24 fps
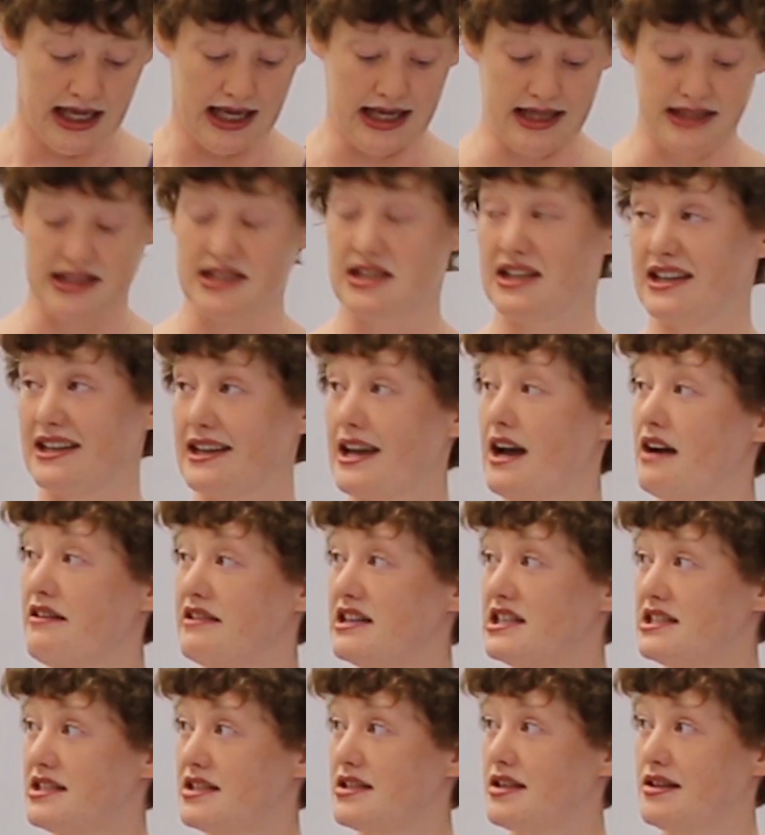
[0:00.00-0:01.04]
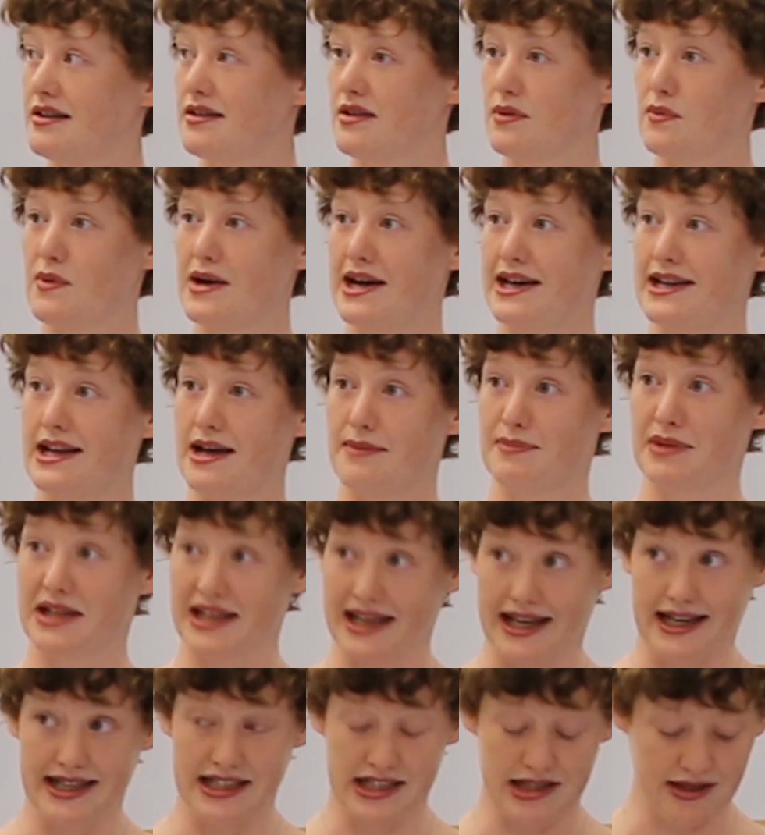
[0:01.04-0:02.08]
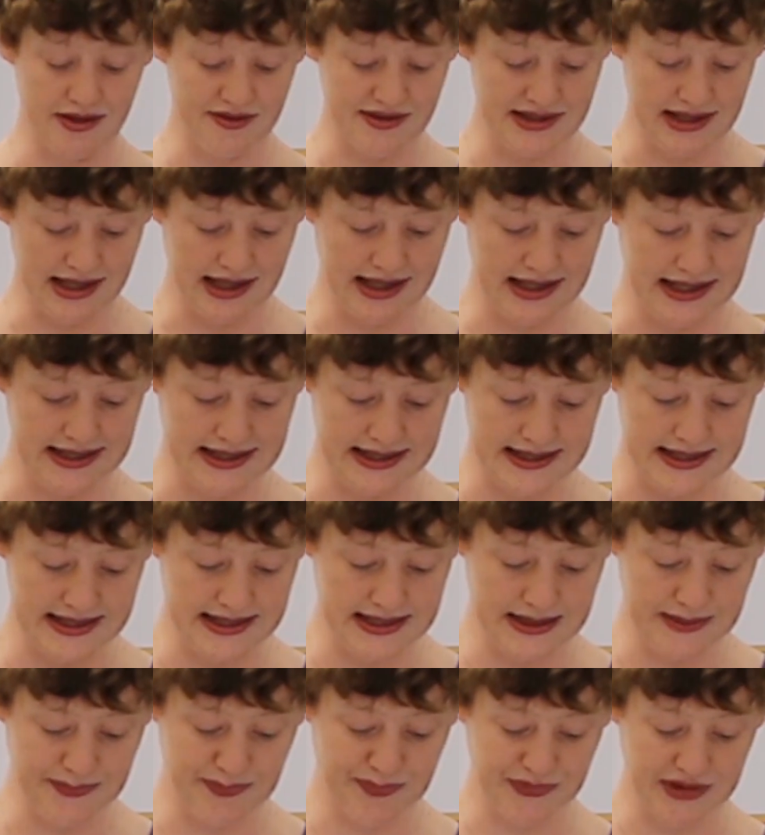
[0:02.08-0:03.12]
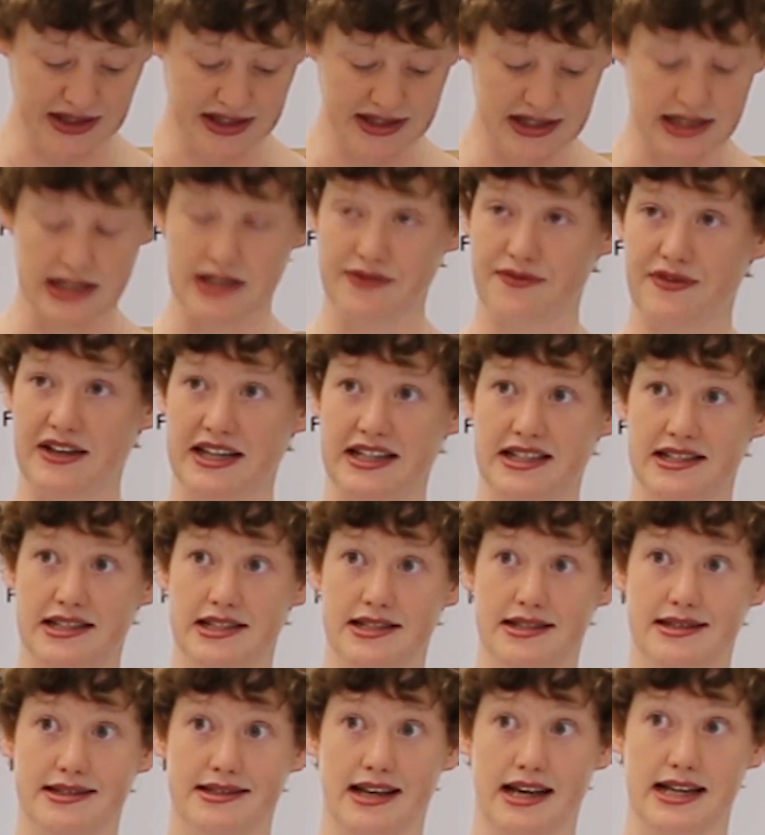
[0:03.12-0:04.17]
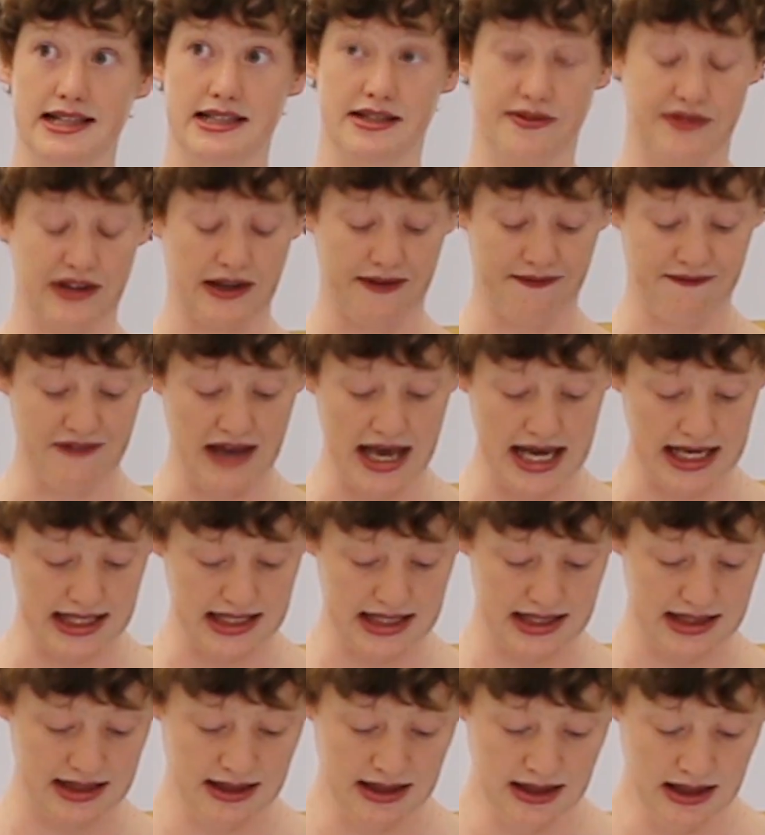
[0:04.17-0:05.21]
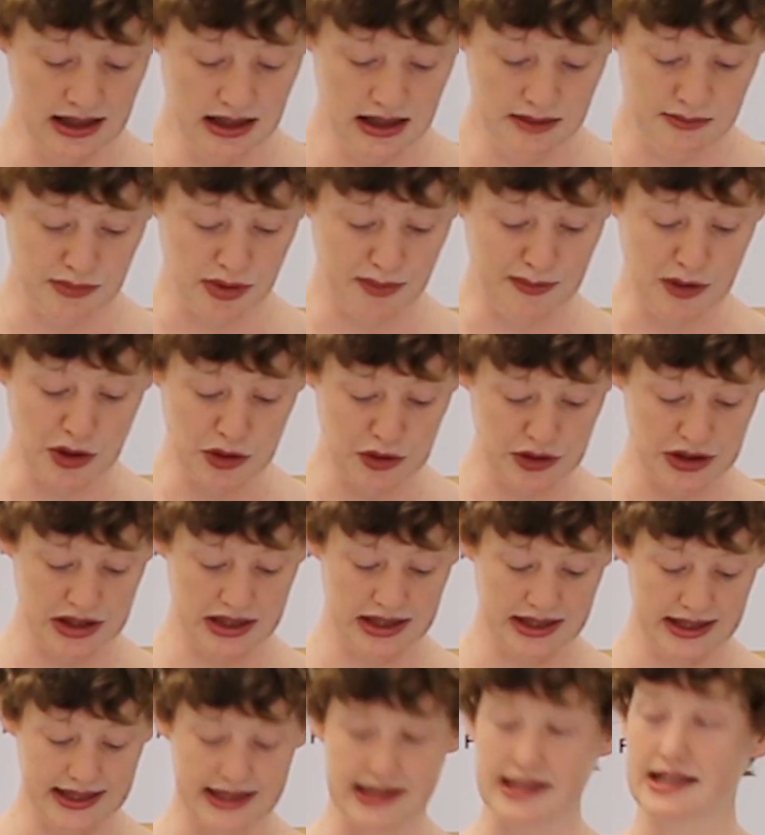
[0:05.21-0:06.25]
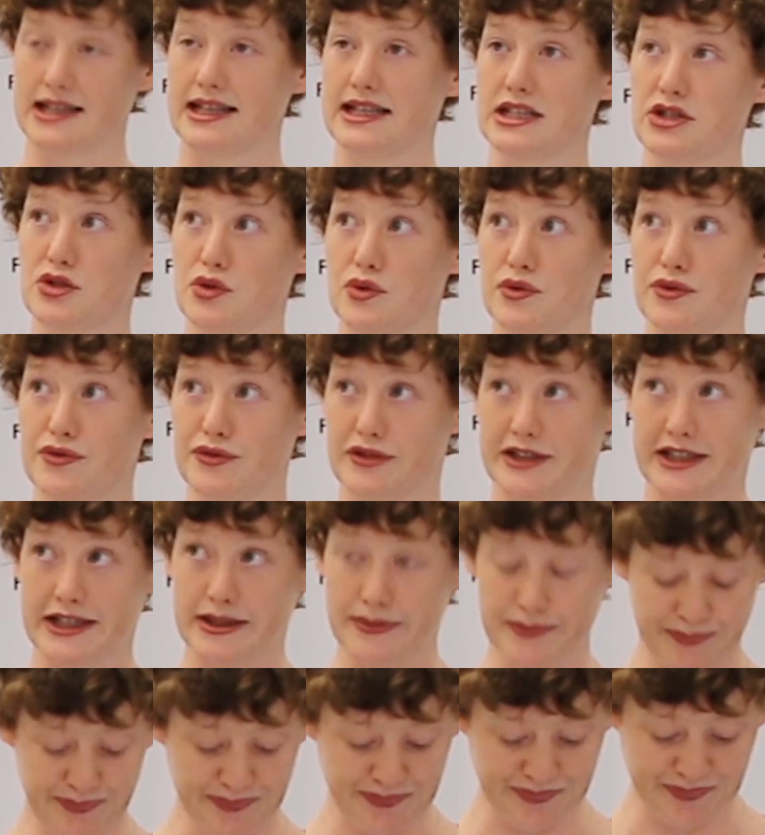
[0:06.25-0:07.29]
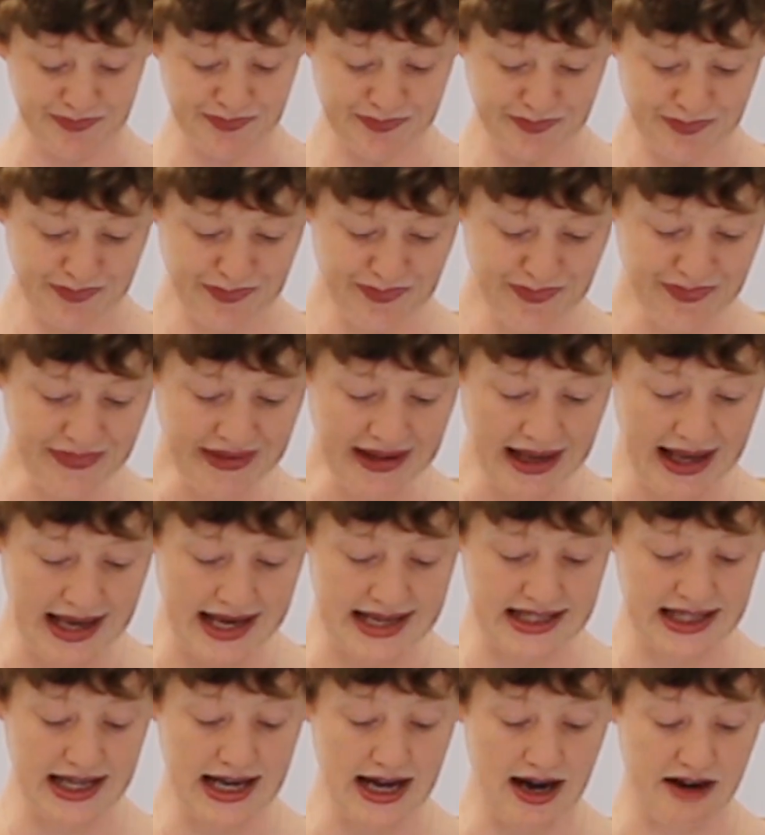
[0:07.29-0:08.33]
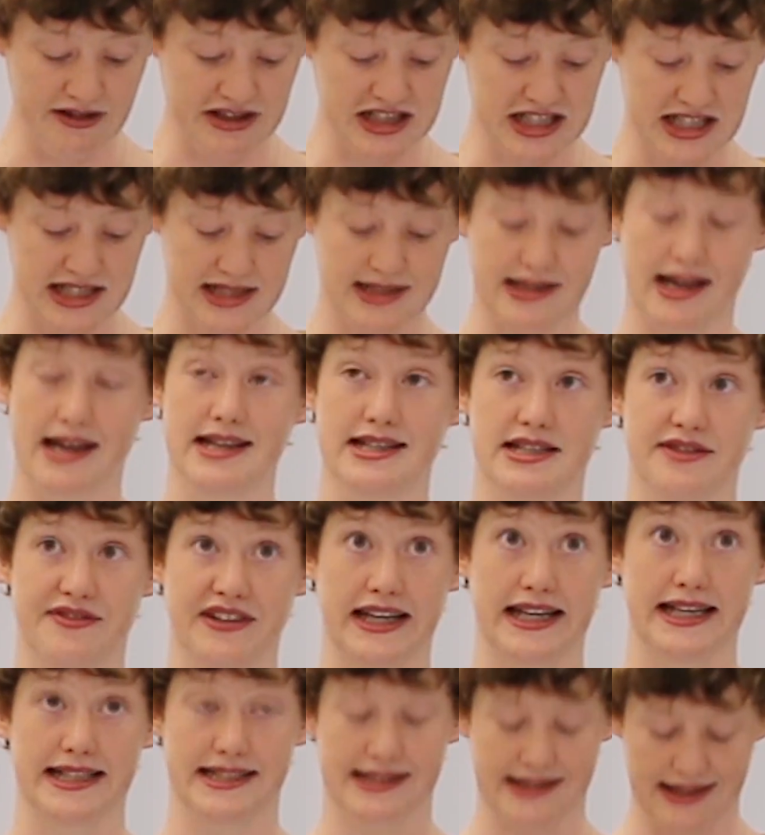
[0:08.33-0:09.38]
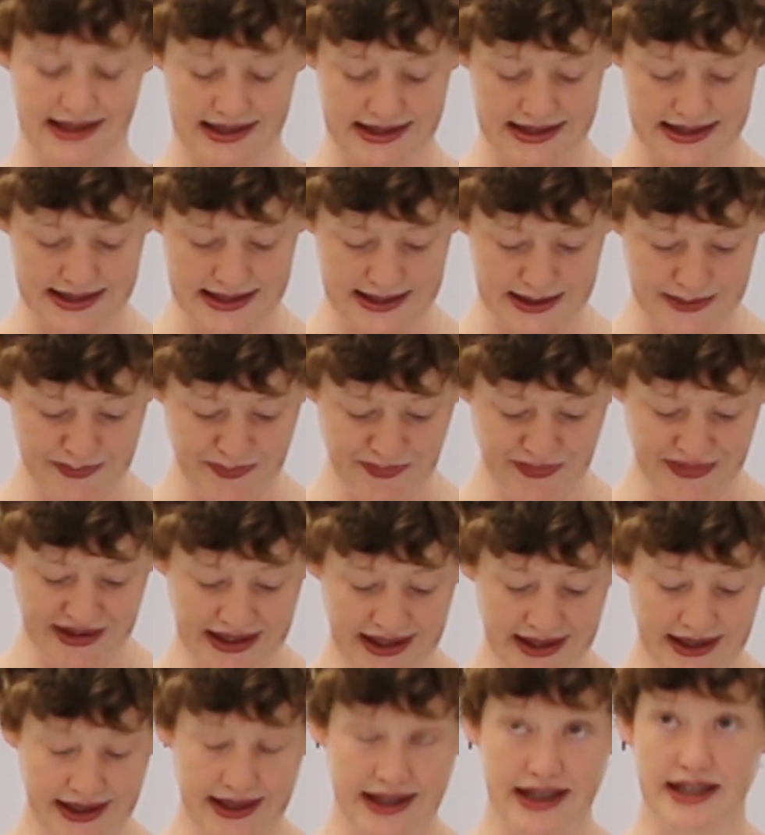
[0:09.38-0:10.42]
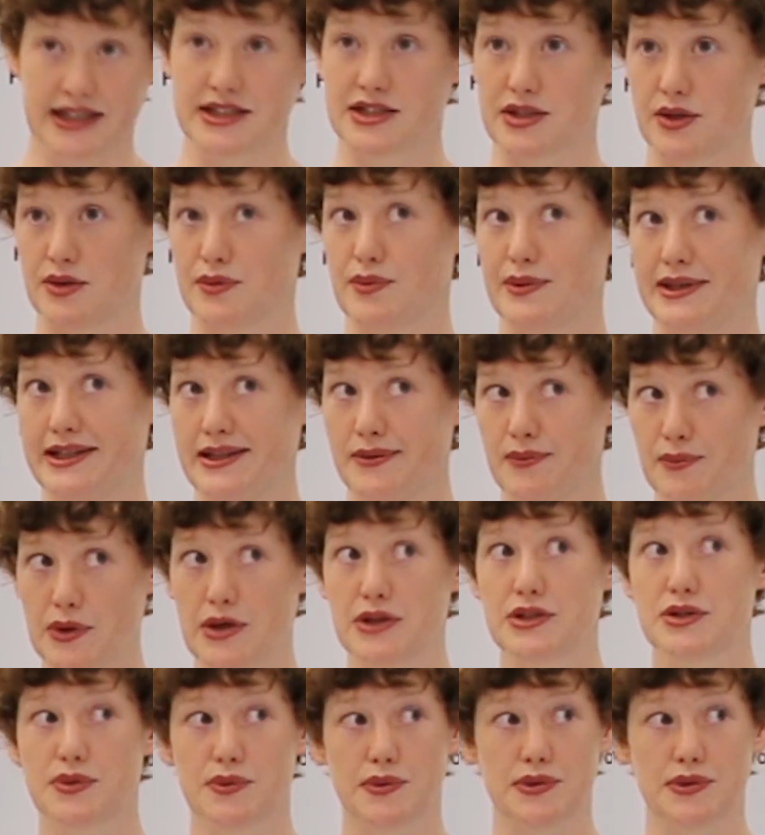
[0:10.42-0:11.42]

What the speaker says: to encourage the wide application of science, to defend scientific fact, promote intellectual freedom, and encourage scientific excellence. And so we work